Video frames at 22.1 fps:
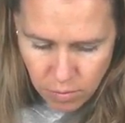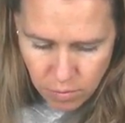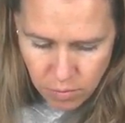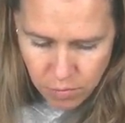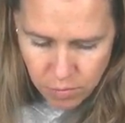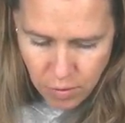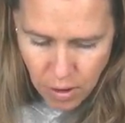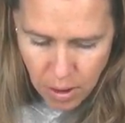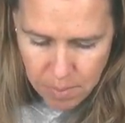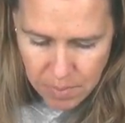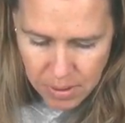
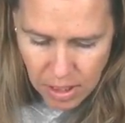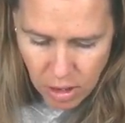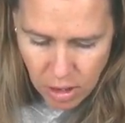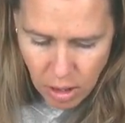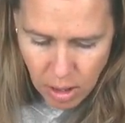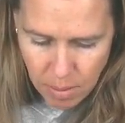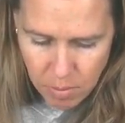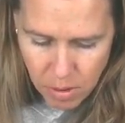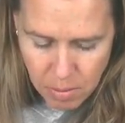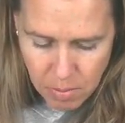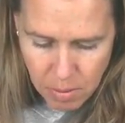From here,
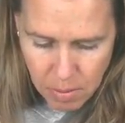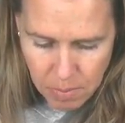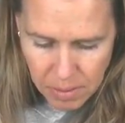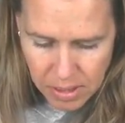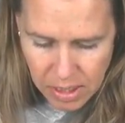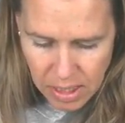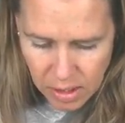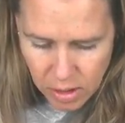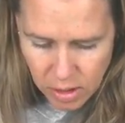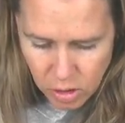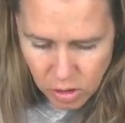I'm going to mimic
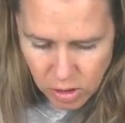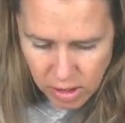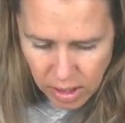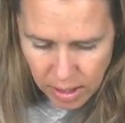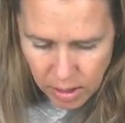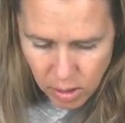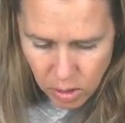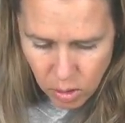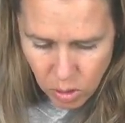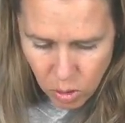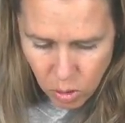the other
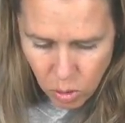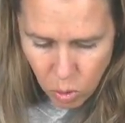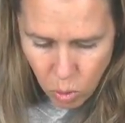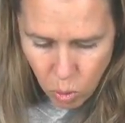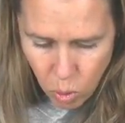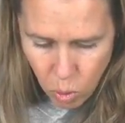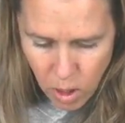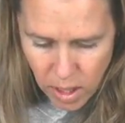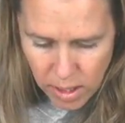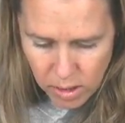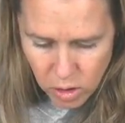side.
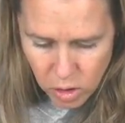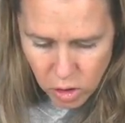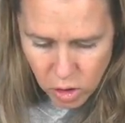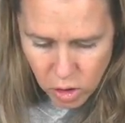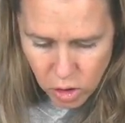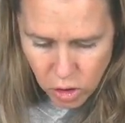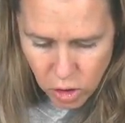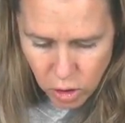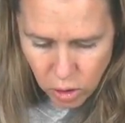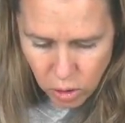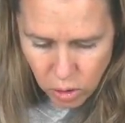One,
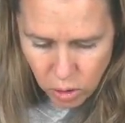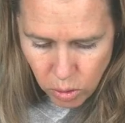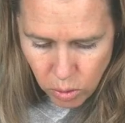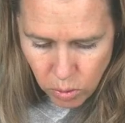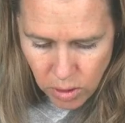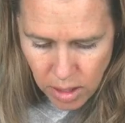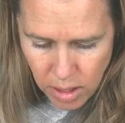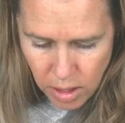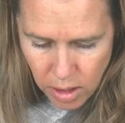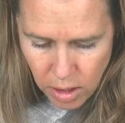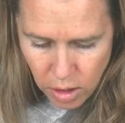two,
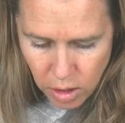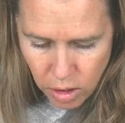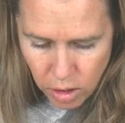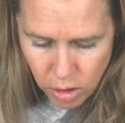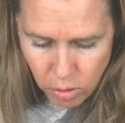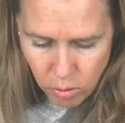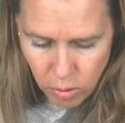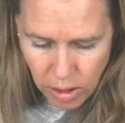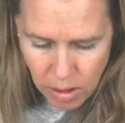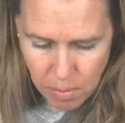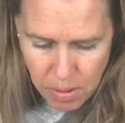
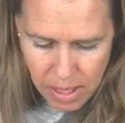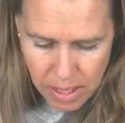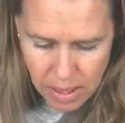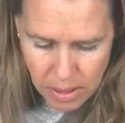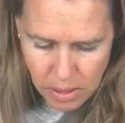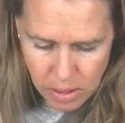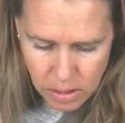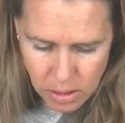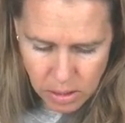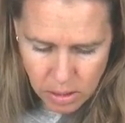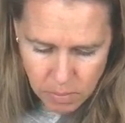three
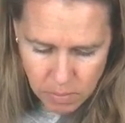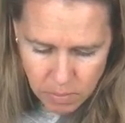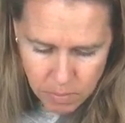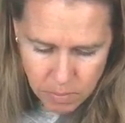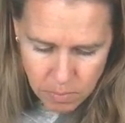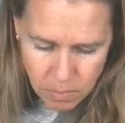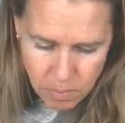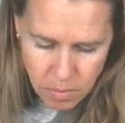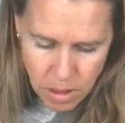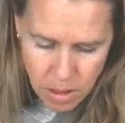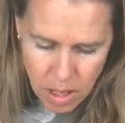beads.
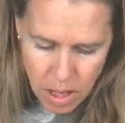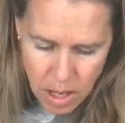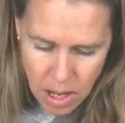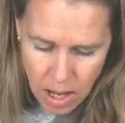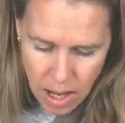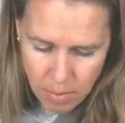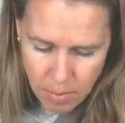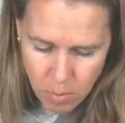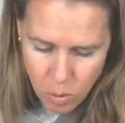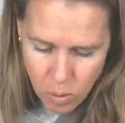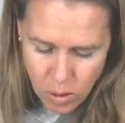
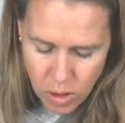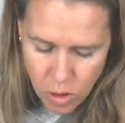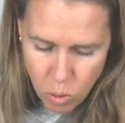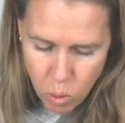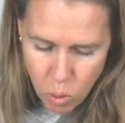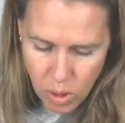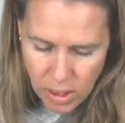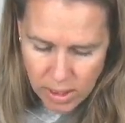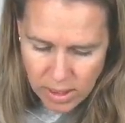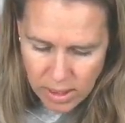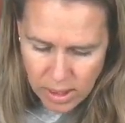I'm going to
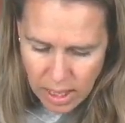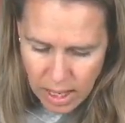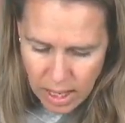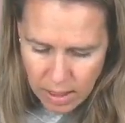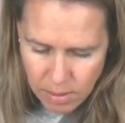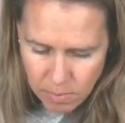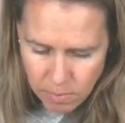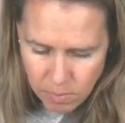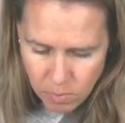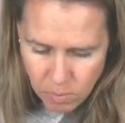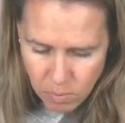once
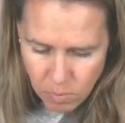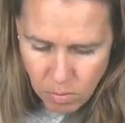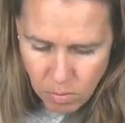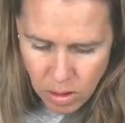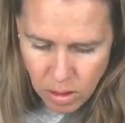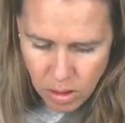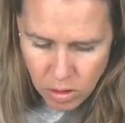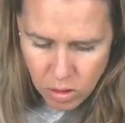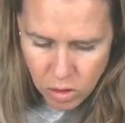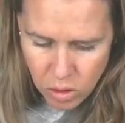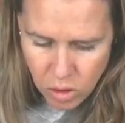again
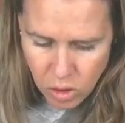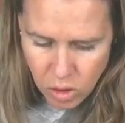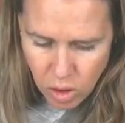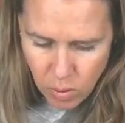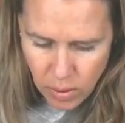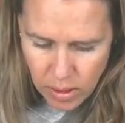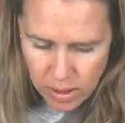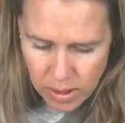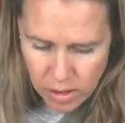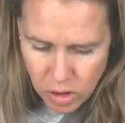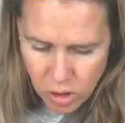sew
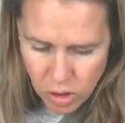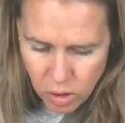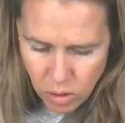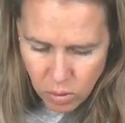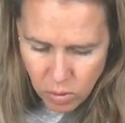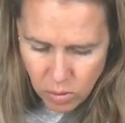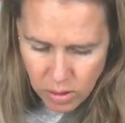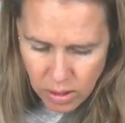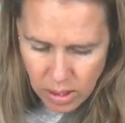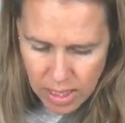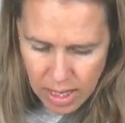
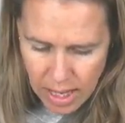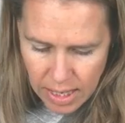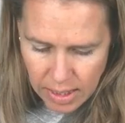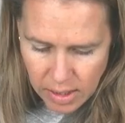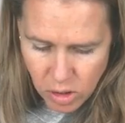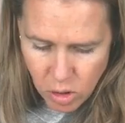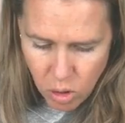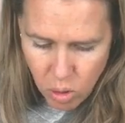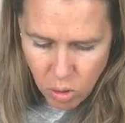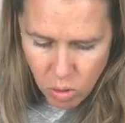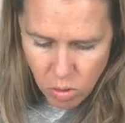into the
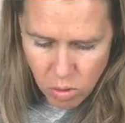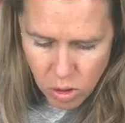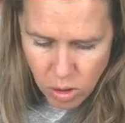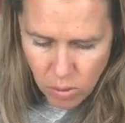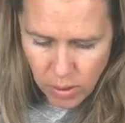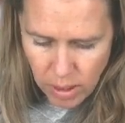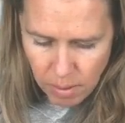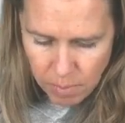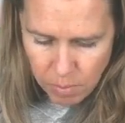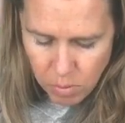next hole, going up